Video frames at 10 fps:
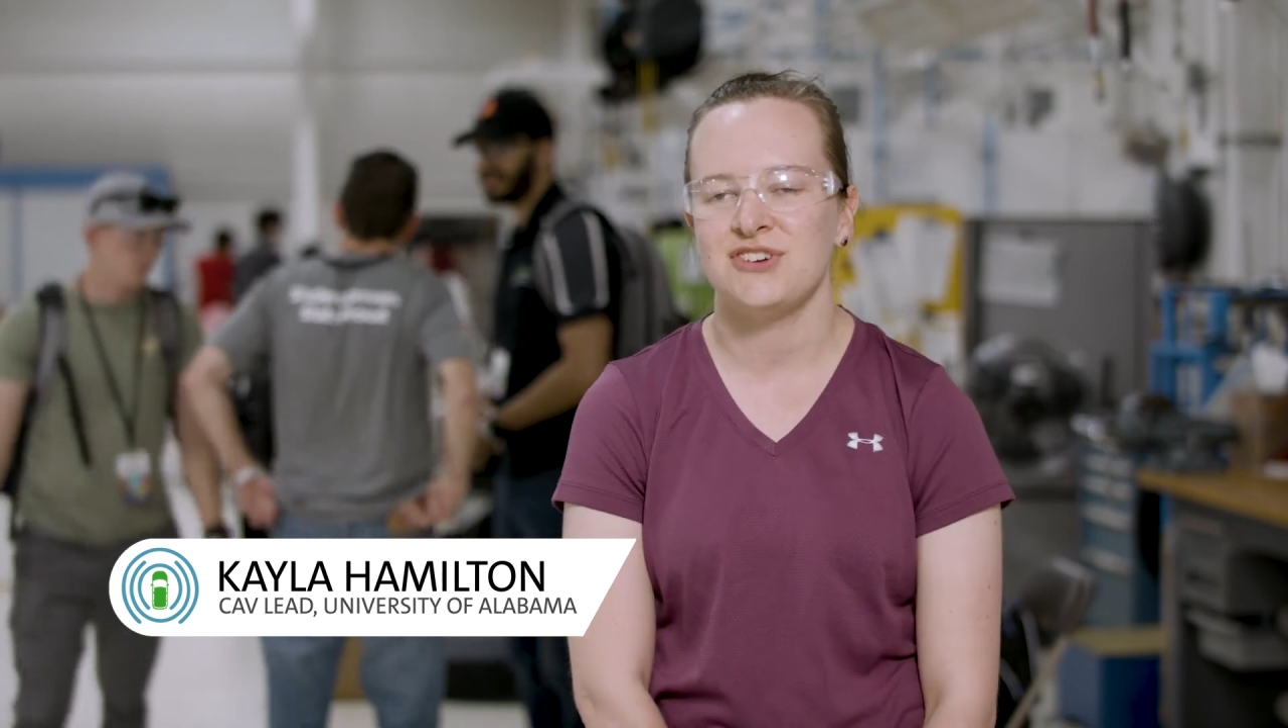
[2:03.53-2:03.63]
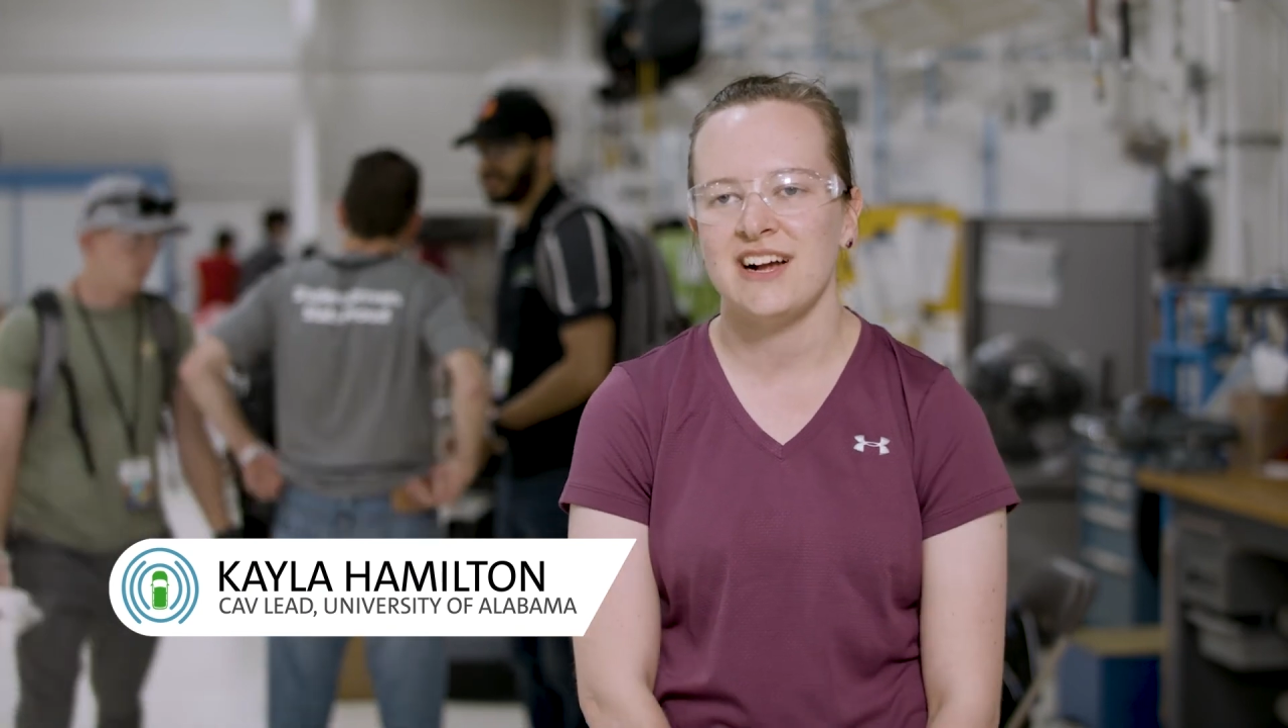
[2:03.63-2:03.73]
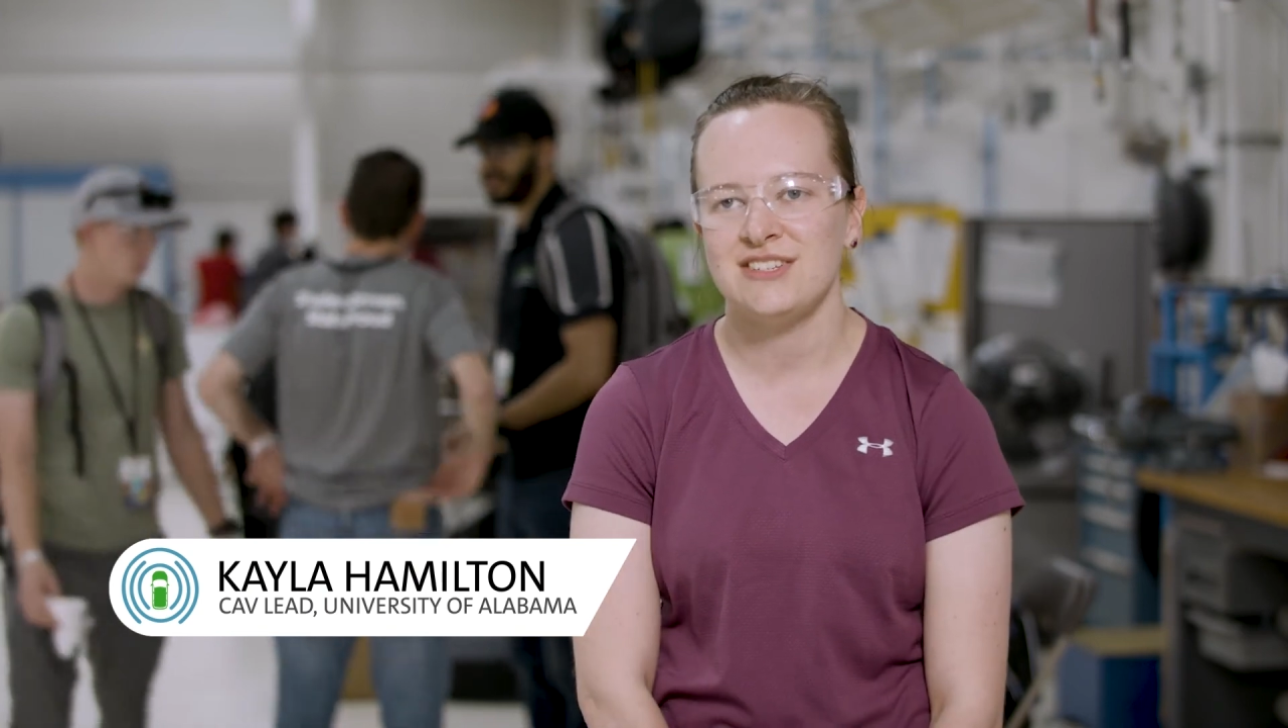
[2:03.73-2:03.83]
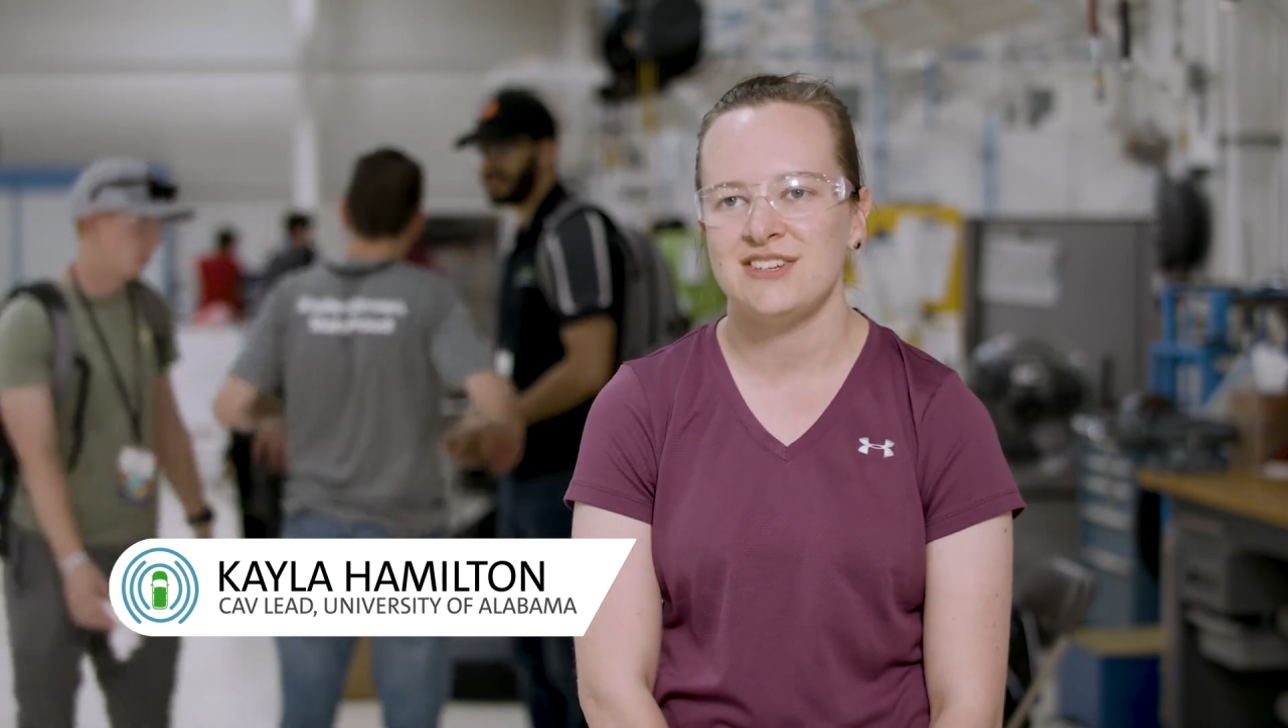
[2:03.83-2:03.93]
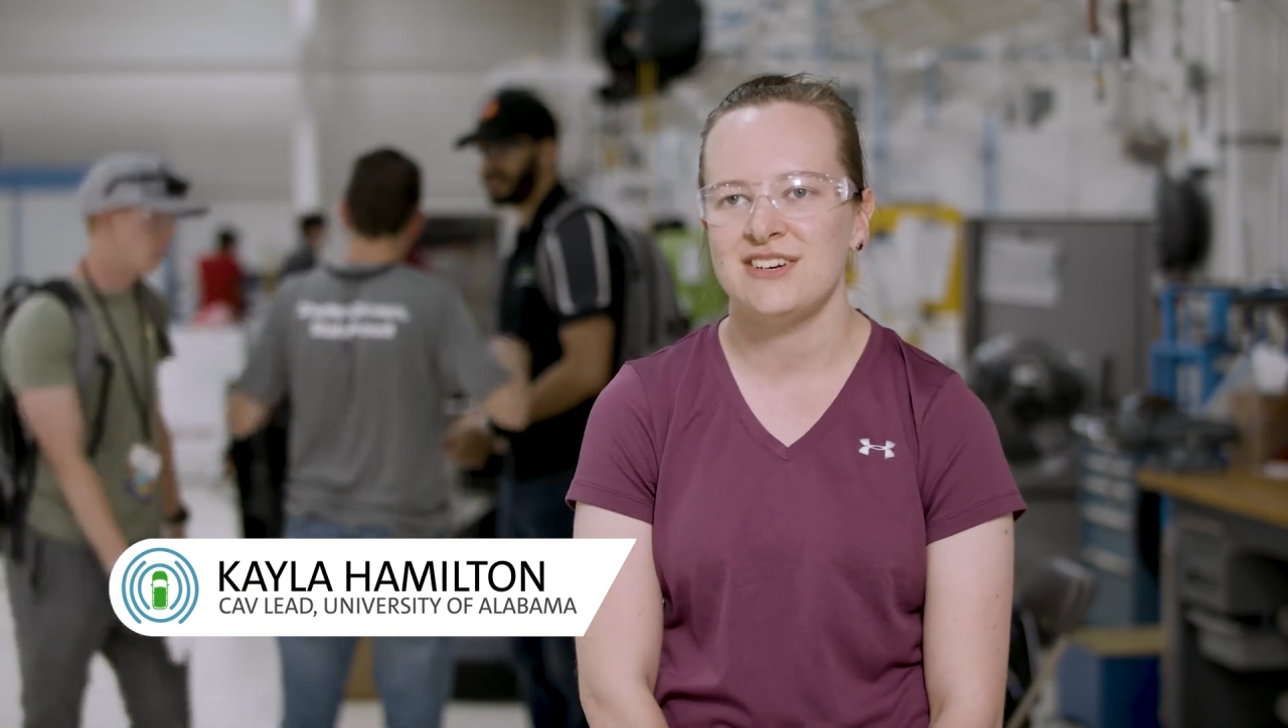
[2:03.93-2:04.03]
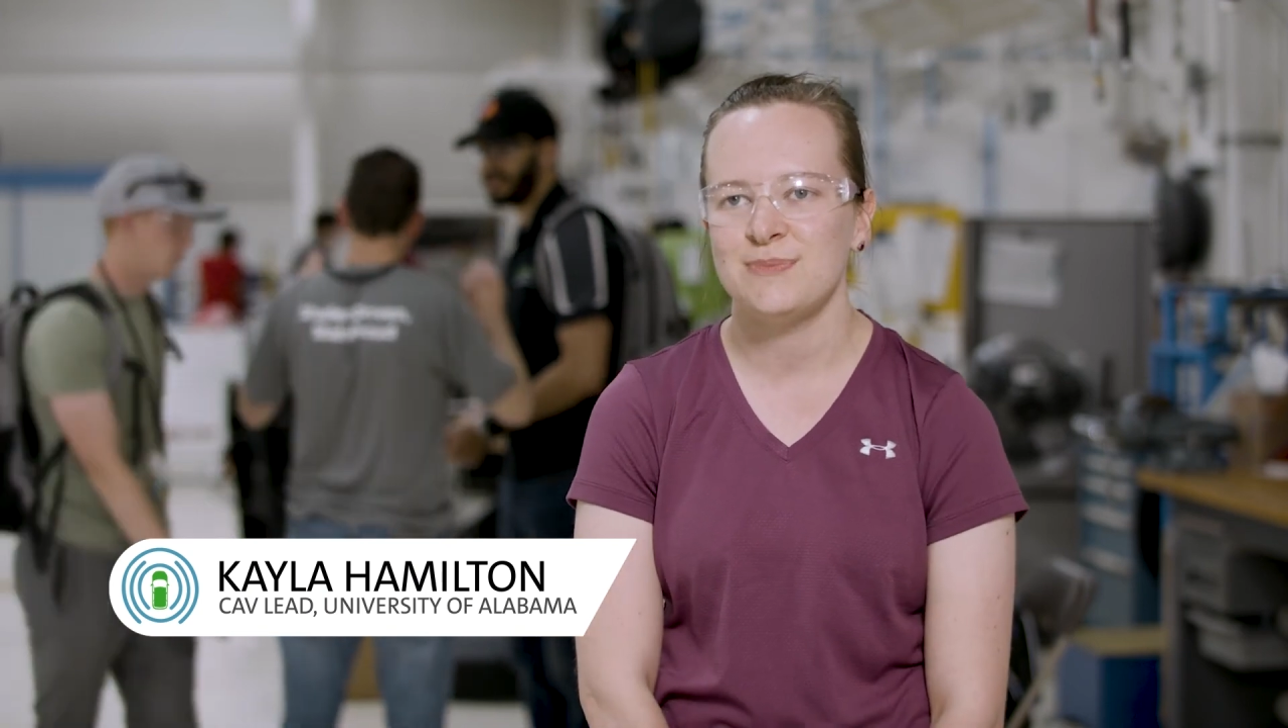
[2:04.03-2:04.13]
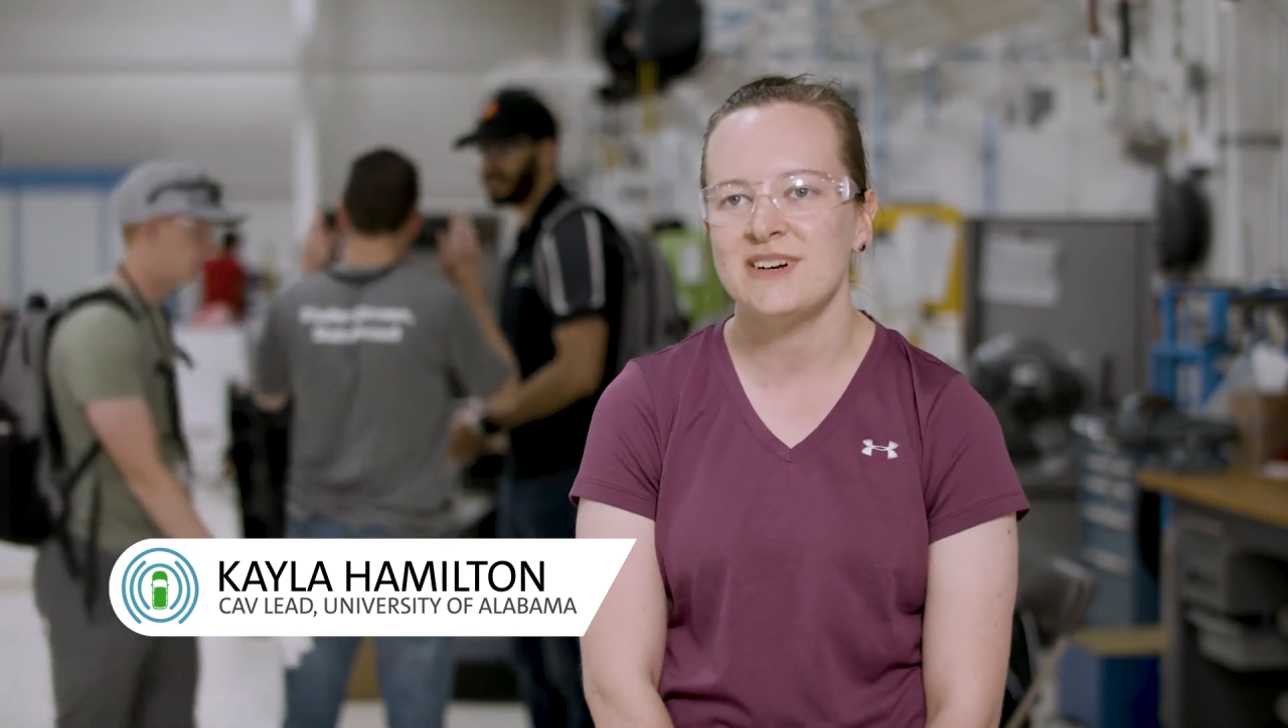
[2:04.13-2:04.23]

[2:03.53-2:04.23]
track to